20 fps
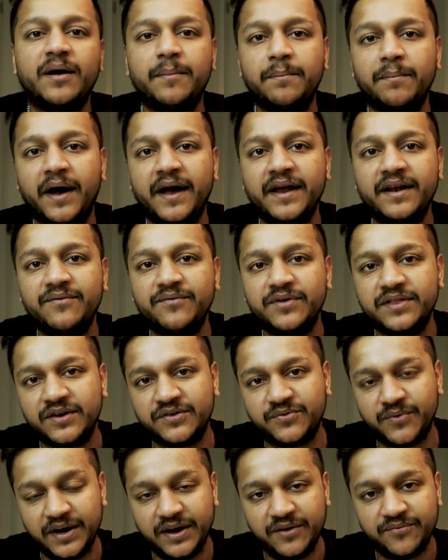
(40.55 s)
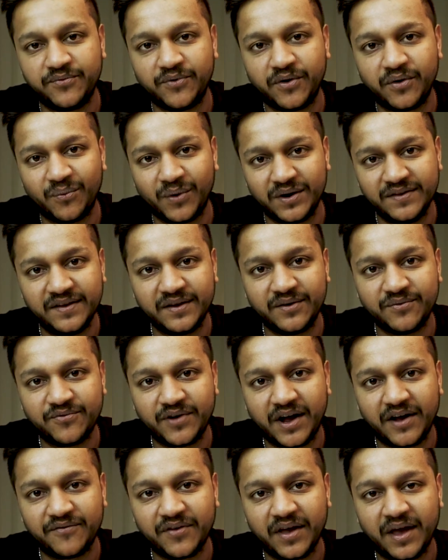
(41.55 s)
combined with the
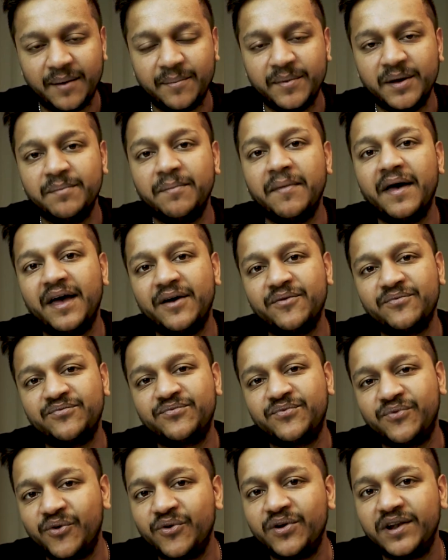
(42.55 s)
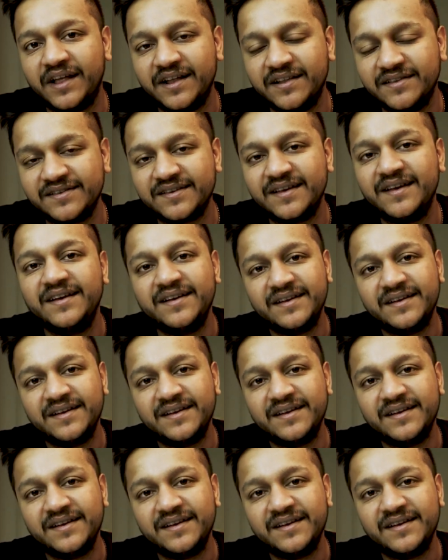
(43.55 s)
24-105mm f4 lens,